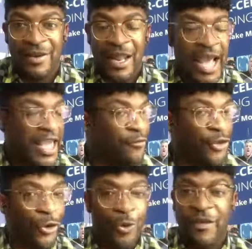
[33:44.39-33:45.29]
And I give you
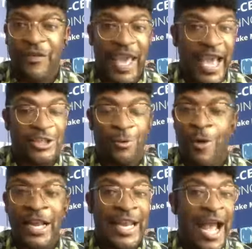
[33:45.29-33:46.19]
the qualification
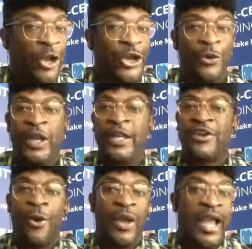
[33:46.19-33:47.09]
right now. You don't need to
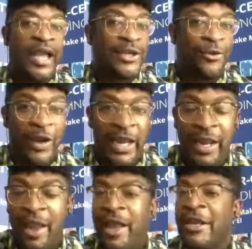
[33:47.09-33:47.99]
go and get a
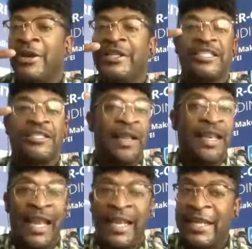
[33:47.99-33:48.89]
degree. You don't need to spend
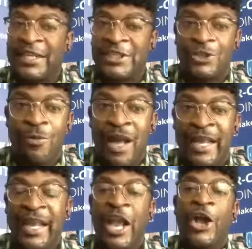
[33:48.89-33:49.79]
any additional
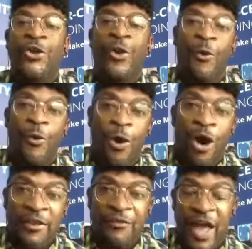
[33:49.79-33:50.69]
money. You are
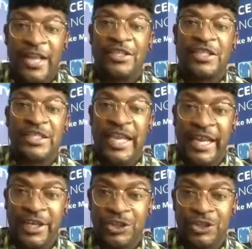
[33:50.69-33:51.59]
qualified to
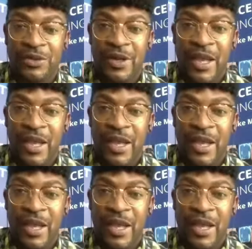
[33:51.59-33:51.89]
teach.